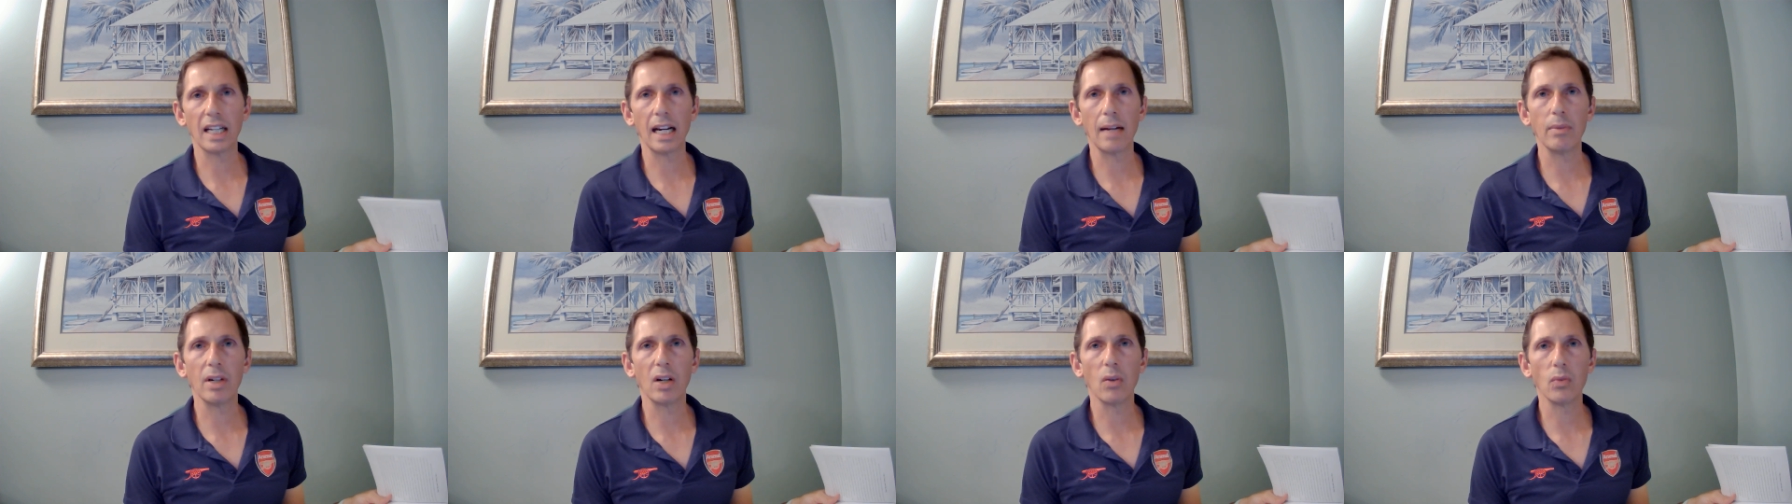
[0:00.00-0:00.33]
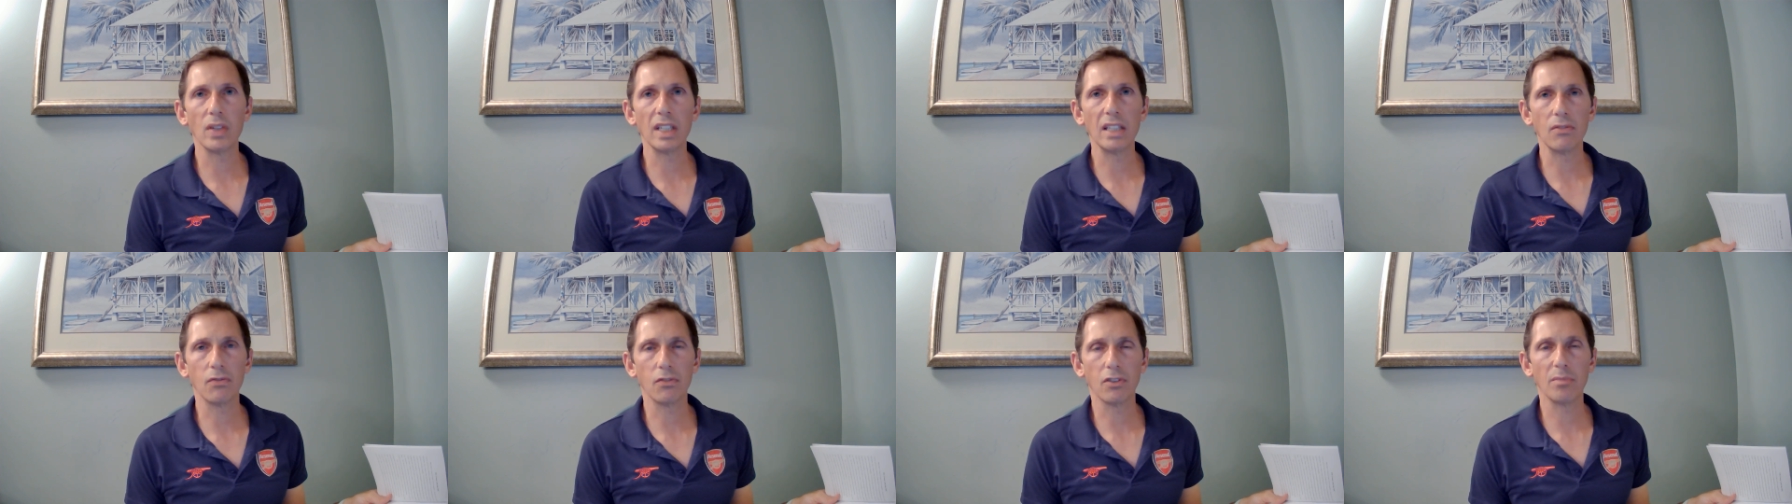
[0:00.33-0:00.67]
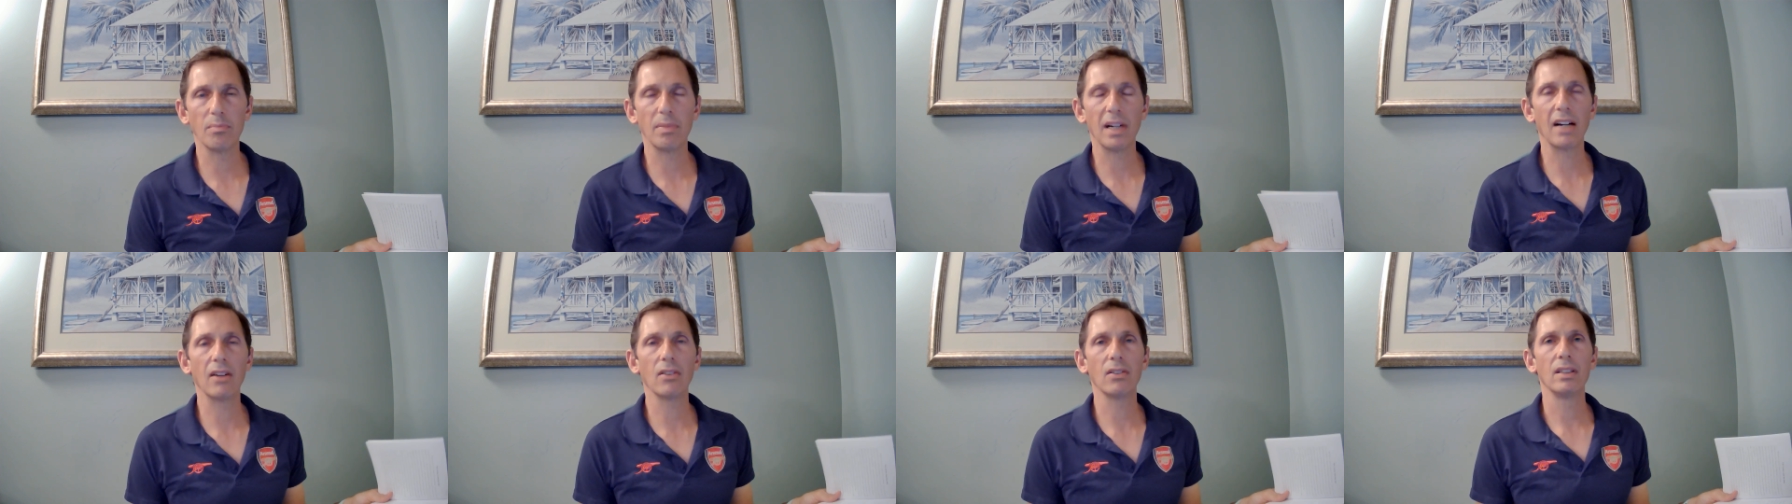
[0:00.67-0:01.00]
I'm going to read for
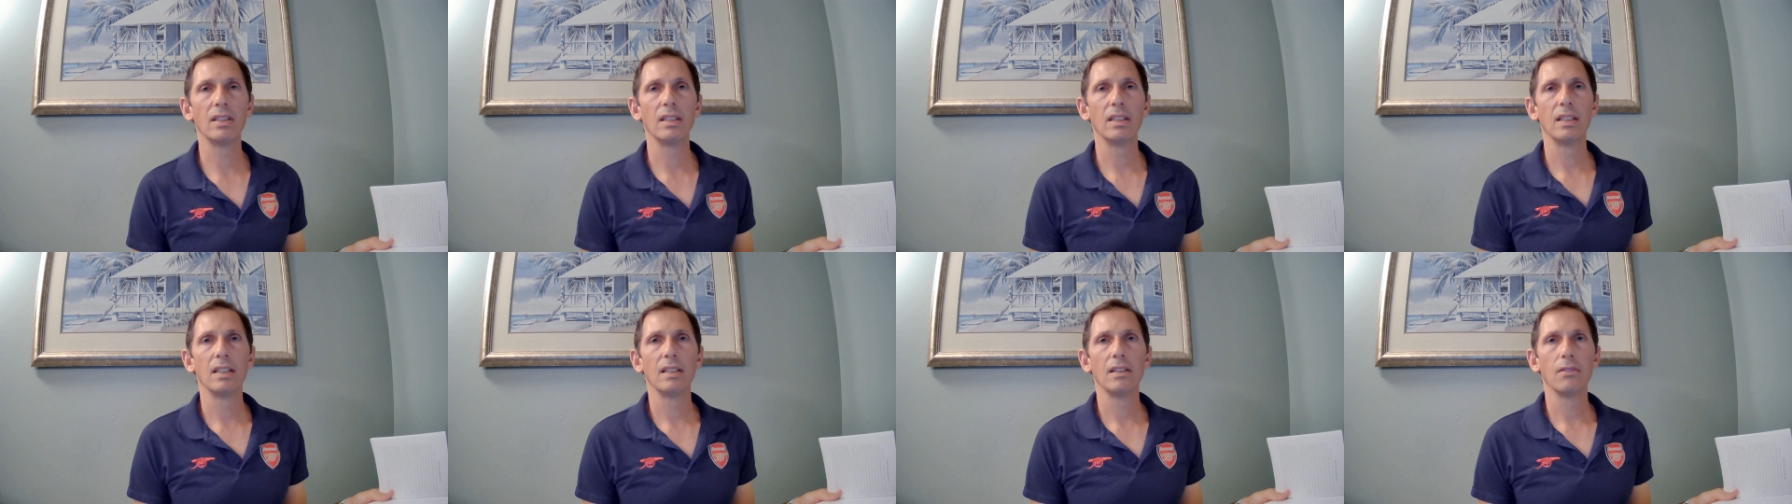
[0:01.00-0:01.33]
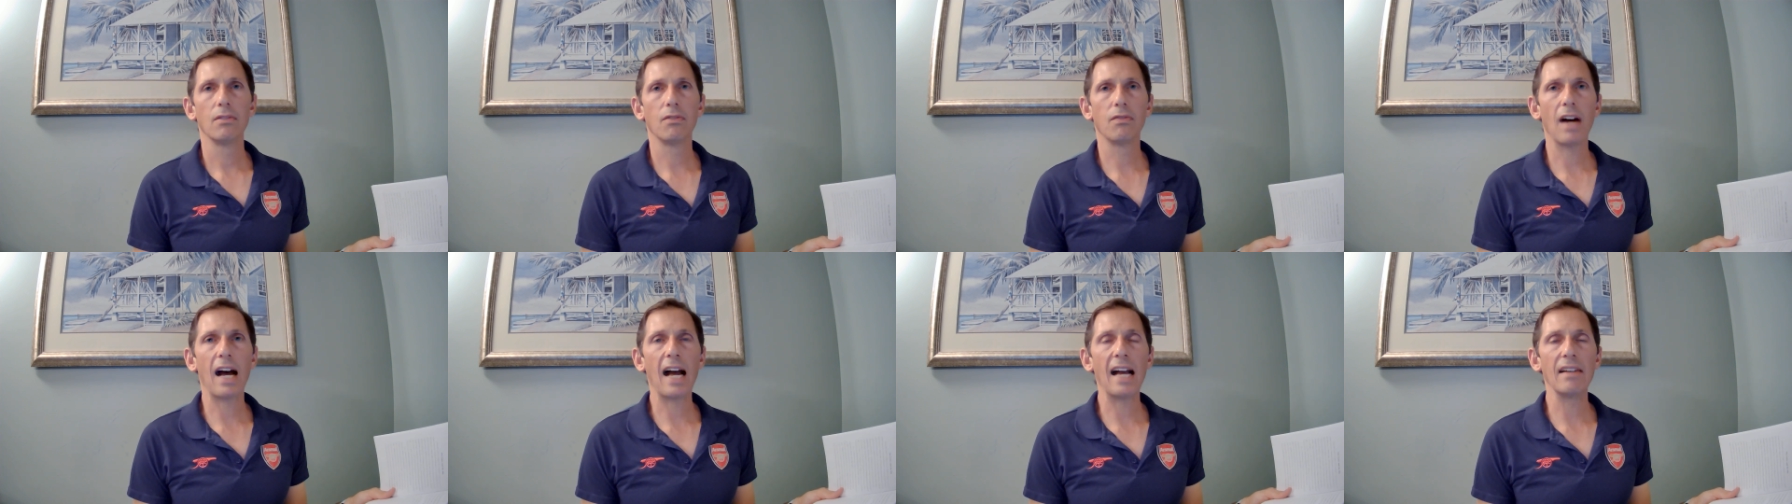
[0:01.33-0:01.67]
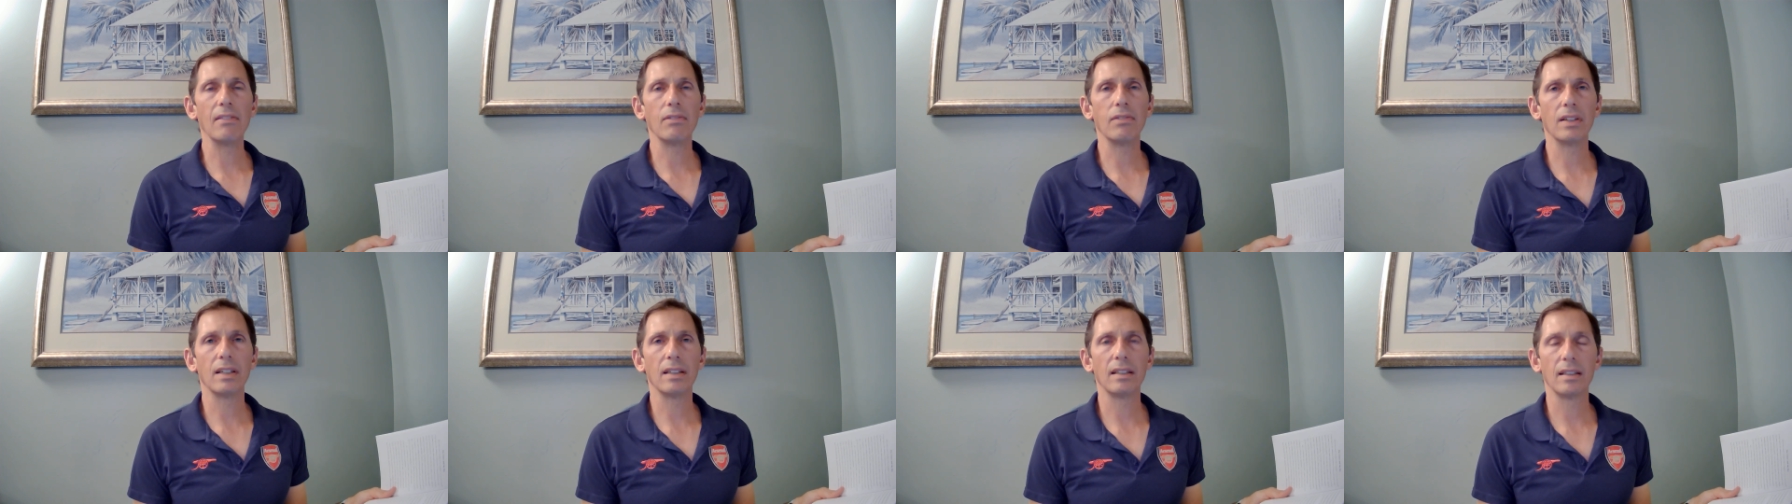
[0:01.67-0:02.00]
about five,